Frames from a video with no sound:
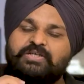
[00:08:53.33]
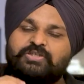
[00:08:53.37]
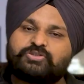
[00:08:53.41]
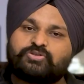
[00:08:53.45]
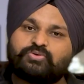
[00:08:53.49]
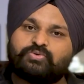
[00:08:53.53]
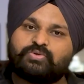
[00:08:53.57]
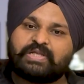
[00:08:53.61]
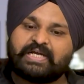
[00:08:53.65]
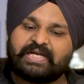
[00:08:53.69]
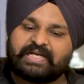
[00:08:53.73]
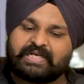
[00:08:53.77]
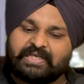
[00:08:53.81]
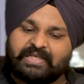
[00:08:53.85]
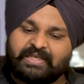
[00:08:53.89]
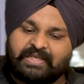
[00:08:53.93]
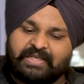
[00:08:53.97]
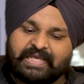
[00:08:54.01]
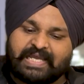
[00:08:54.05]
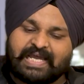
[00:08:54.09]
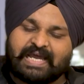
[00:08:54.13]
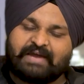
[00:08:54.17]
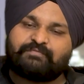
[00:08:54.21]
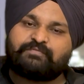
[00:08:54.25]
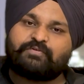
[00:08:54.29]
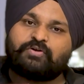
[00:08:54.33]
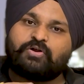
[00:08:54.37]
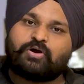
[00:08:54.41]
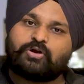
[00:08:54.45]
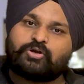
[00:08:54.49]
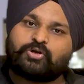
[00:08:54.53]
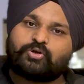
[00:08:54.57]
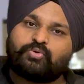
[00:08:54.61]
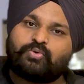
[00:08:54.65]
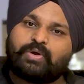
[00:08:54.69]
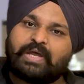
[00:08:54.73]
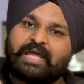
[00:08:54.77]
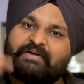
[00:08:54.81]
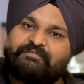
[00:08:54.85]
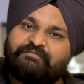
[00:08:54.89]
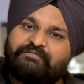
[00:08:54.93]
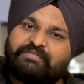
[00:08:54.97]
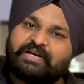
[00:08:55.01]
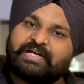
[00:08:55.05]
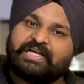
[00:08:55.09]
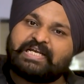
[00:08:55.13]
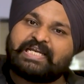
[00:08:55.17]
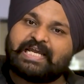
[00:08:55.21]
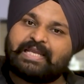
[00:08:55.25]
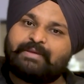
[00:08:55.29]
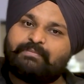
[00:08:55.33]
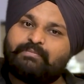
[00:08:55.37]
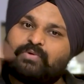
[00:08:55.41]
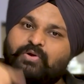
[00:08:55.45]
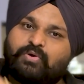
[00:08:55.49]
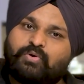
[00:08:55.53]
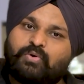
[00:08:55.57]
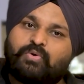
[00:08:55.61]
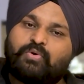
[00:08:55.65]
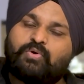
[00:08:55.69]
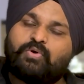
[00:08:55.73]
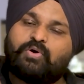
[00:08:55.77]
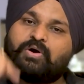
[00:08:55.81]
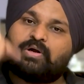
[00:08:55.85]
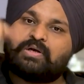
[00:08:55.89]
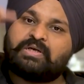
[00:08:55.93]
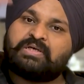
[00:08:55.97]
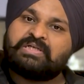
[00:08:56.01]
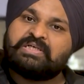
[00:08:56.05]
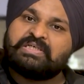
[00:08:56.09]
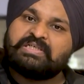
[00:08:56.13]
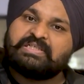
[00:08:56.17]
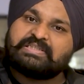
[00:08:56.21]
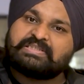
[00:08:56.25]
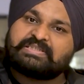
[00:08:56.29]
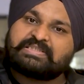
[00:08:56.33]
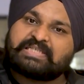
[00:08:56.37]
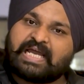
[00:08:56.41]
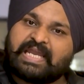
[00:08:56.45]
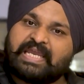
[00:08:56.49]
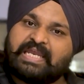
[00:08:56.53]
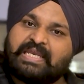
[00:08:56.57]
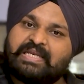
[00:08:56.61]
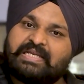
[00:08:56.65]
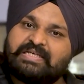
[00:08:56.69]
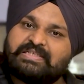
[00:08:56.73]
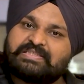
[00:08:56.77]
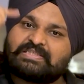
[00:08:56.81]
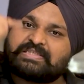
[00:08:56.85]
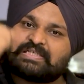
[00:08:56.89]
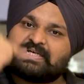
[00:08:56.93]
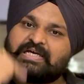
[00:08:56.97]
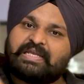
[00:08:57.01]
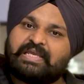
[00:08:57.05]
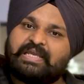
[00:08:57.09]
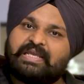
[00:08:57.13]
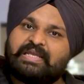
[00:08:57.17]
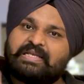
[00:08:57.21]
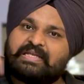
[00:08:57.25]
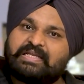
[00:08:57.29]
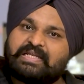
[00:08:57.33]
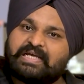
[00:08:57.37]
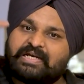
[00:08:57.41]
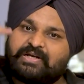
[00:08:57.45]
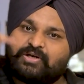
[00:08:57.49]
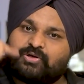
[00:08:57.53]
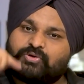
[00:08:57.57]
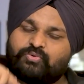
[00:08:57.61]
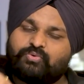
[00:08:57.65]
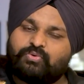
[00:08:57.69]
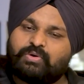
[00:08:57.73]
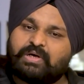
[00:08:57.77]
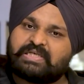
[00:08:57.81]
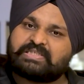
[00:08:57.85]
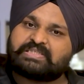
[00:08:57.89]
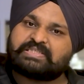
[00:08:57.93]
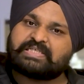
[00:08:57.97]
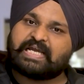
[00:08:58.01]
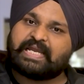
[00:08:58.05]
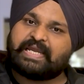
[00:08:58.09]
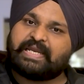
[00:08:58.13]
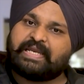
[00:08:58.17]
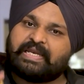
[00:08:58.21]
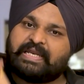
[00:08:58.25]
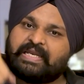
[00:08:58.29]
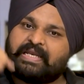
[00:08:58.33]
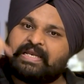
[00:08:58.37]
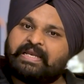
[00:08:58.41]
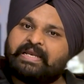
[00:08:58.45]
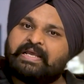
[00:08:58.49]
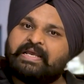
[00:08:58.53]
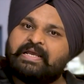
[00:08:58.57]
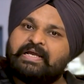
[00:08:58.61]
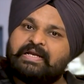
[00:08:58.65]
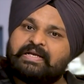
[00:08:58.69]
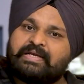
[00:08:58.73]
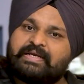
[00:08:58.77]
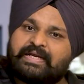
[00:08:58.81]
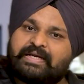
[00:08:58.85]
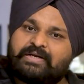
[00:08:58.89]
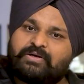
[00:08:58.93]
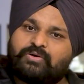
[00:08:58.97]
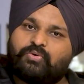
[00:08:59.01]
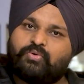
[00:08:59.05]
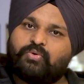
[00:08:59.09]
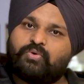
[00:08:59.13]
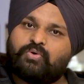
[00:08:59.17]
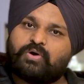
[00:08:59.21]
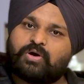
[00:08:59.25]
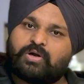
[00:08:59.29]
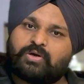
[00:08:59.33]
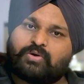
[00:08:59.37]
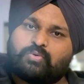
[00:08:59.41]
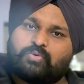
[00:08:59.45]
so that they have not to every time go on sign in screen, then do a sign in, then go on